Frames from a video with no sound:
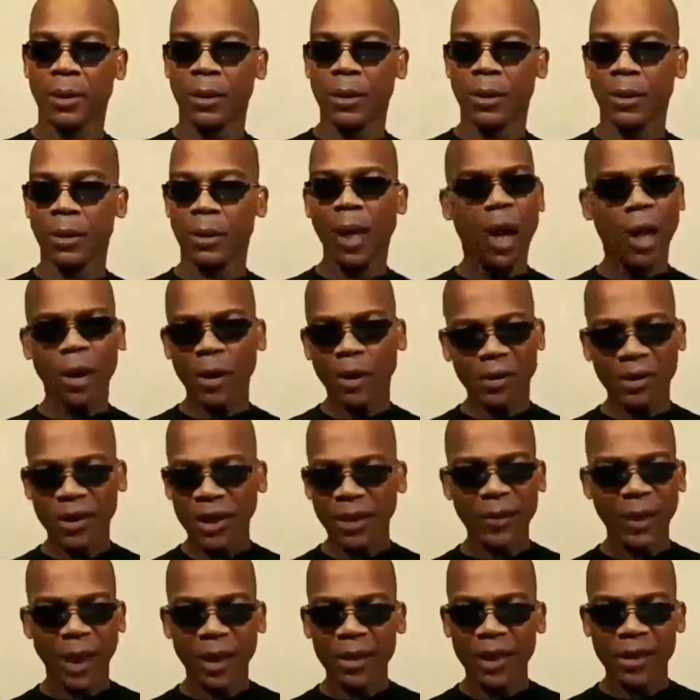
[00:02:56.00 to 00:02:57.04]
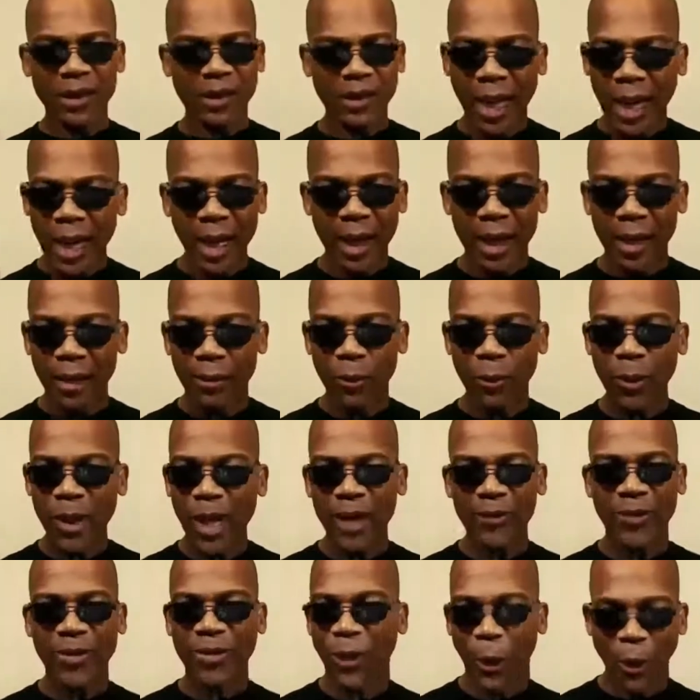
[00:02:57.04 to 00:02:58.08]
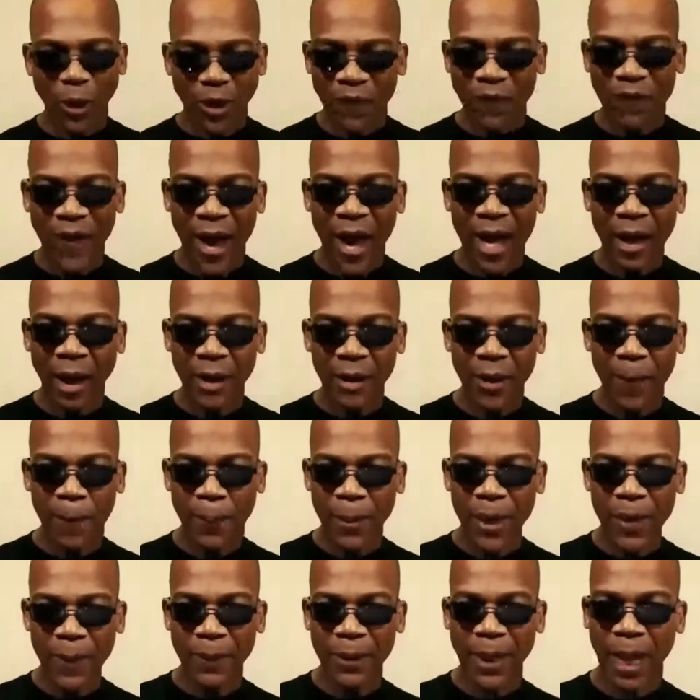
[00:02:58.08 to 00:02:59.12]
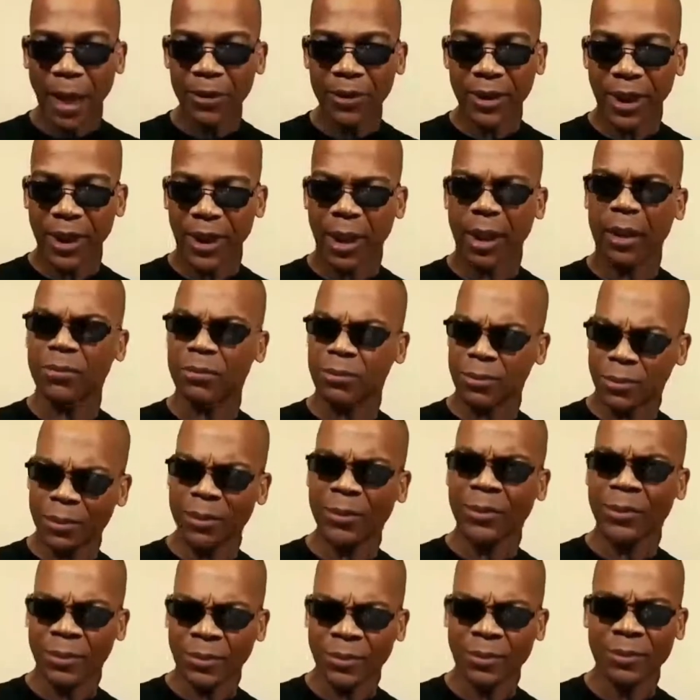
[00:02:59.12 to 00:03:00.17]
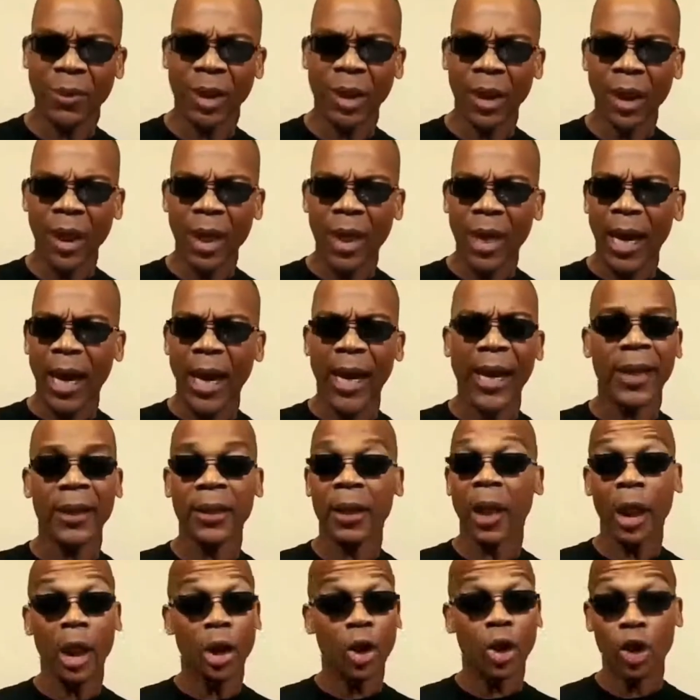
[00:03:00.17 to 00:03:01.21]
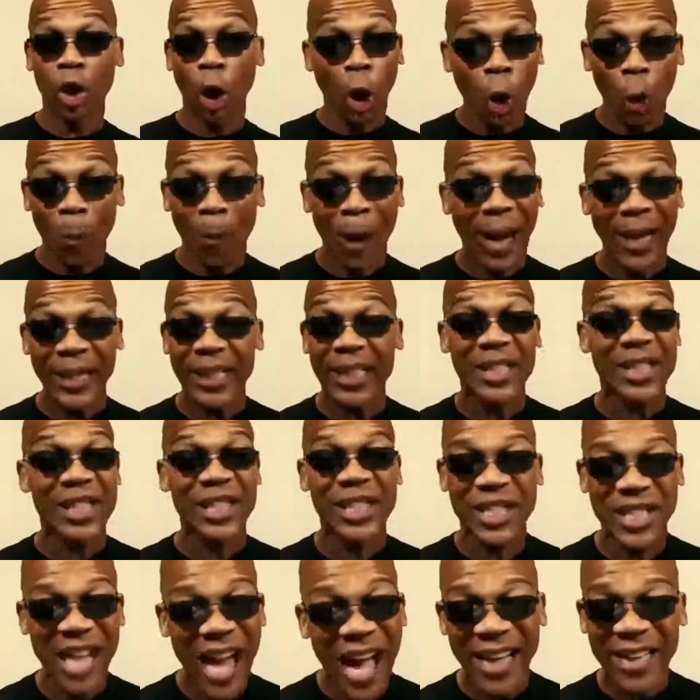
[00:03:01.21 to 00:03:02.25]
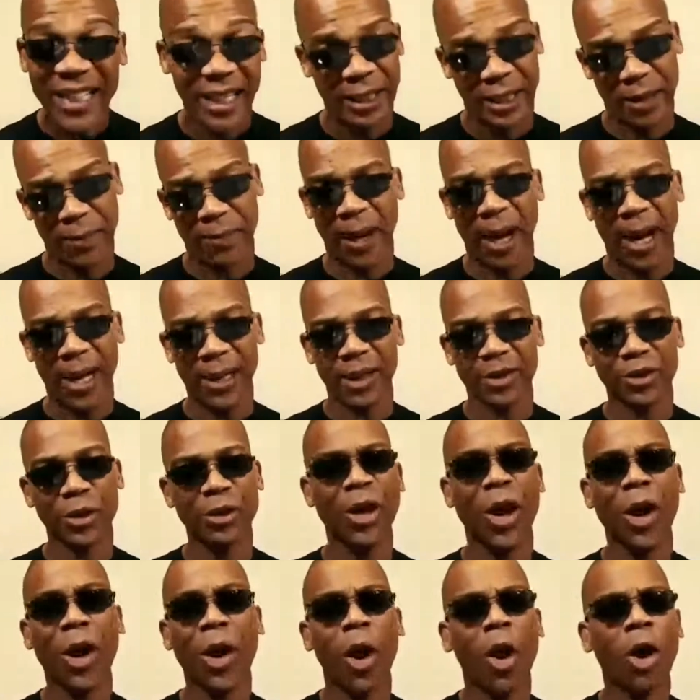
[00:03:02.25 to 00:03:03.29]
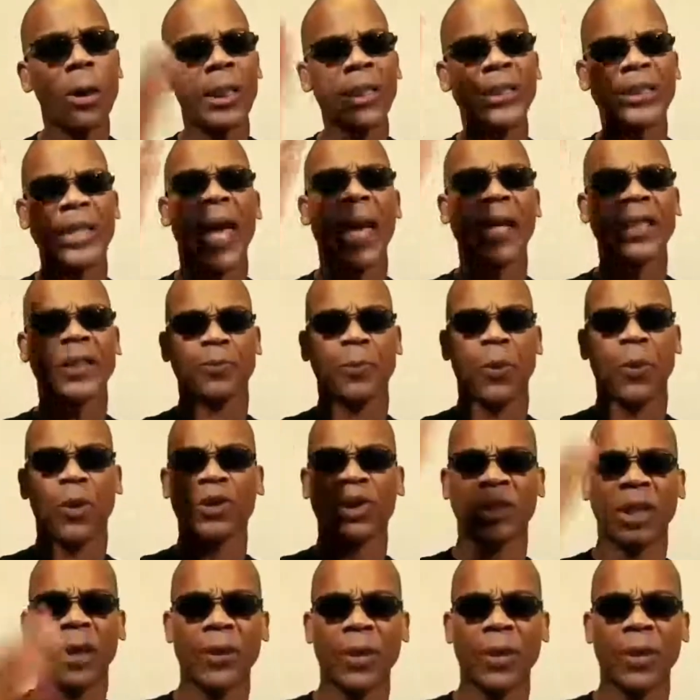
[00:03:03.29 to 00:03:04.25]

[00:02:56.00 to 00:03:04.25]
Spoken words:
Y'all don't seem to understand. We had 3,500 people out there. And nobody shot anybody. So y'all, all these experts coming